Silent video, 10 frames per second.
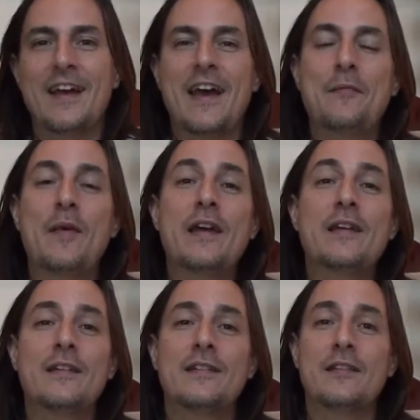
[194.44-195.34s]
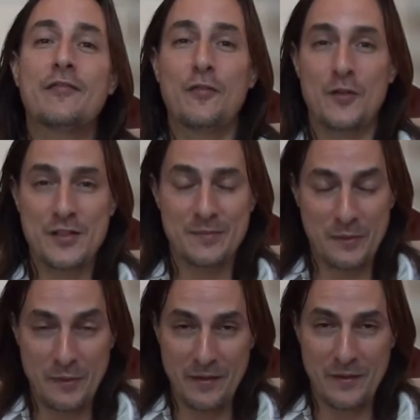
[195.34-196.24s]
and may the force be
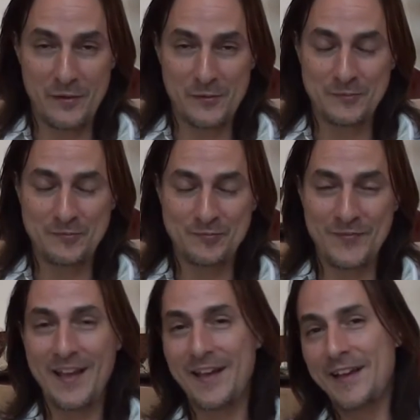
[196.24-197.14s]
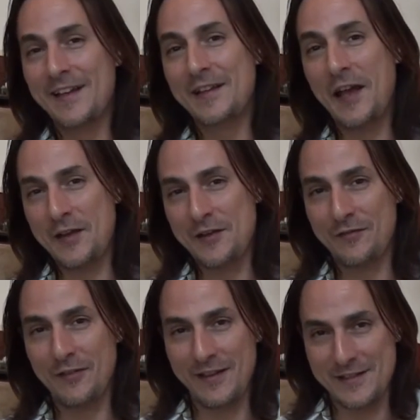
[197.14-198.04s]
with you. Thank you
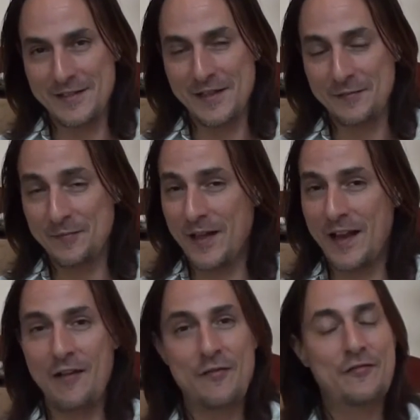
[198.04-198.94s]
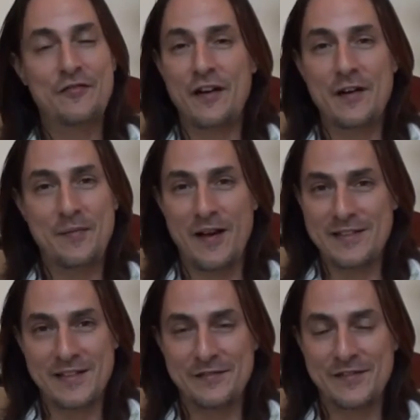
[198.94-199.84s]
for listening, and have a very
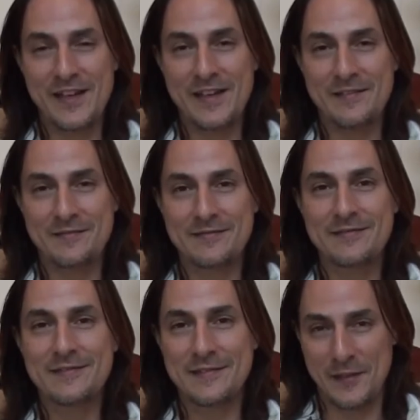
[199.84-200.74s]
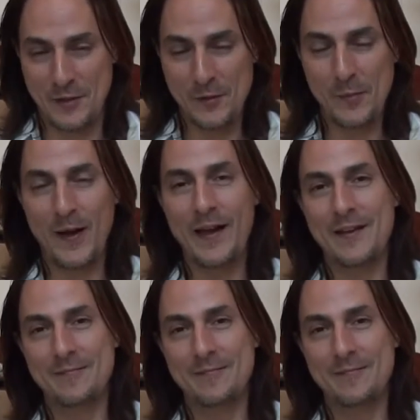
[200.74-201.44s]
positive day. Goodbye.